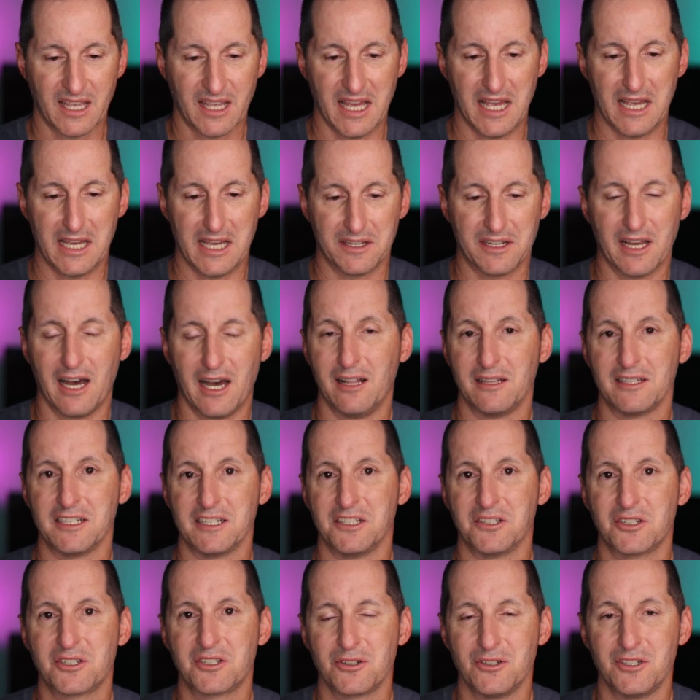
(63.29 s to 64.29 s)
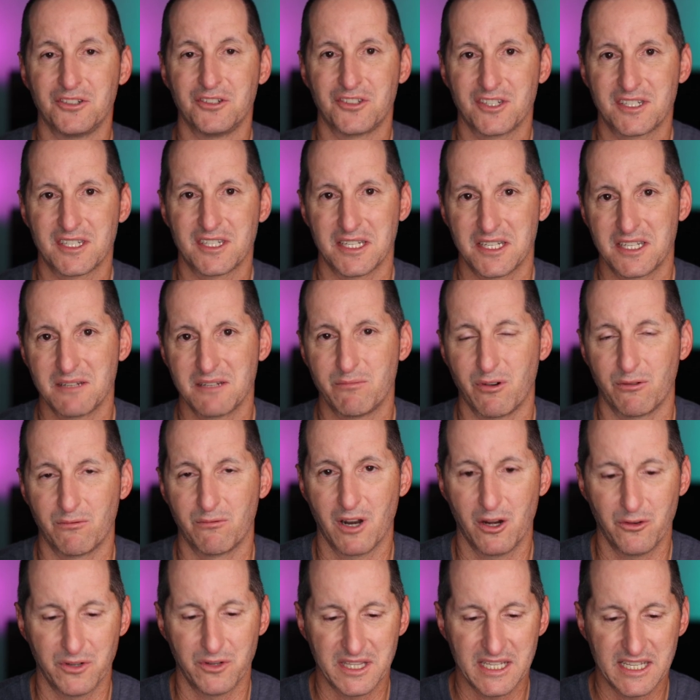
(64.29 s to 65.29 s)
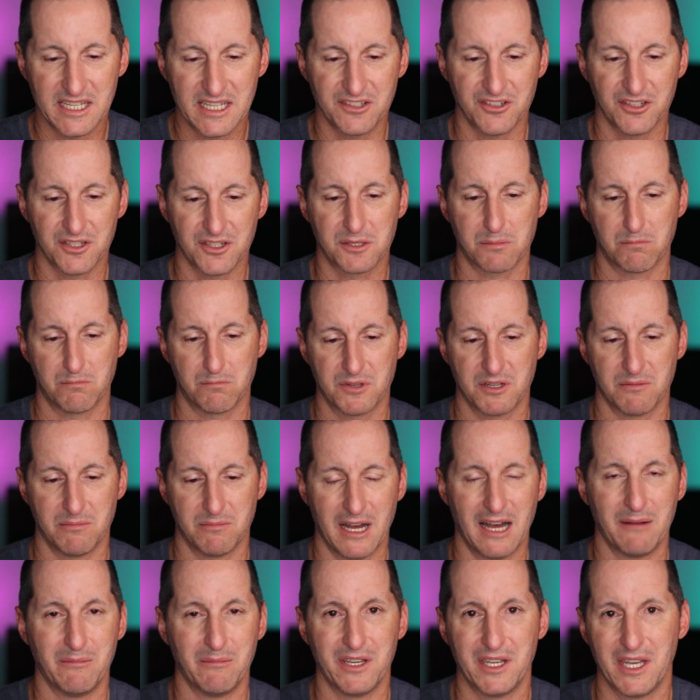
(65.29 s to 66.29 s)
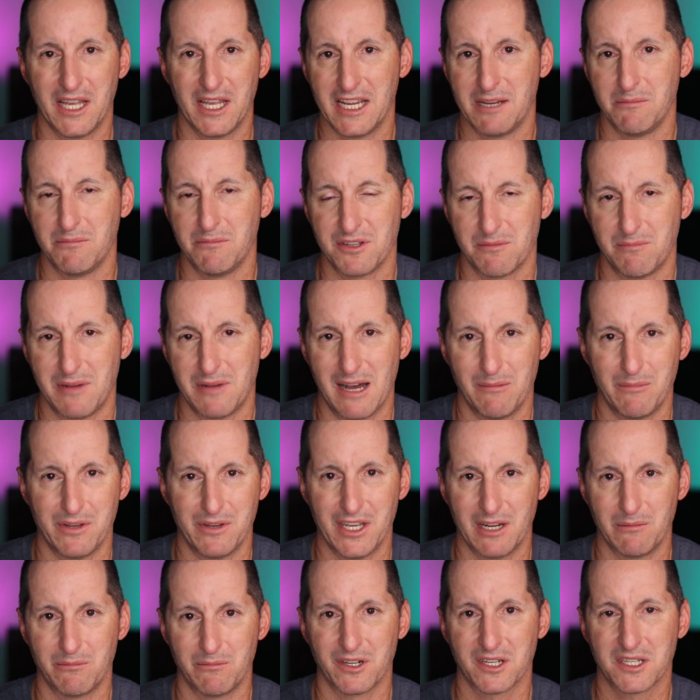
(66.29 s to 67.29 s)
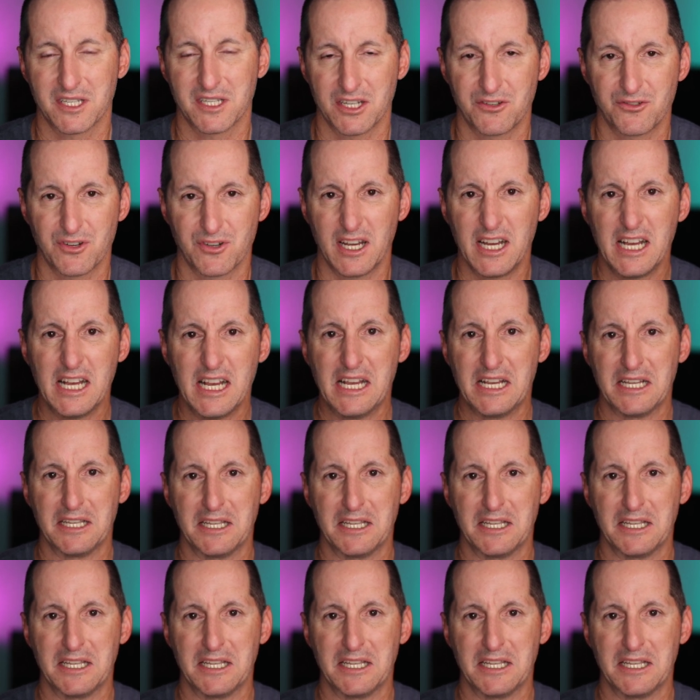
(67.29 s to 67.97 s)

And I'll insert just a simple row in there, just department name, department number, etc.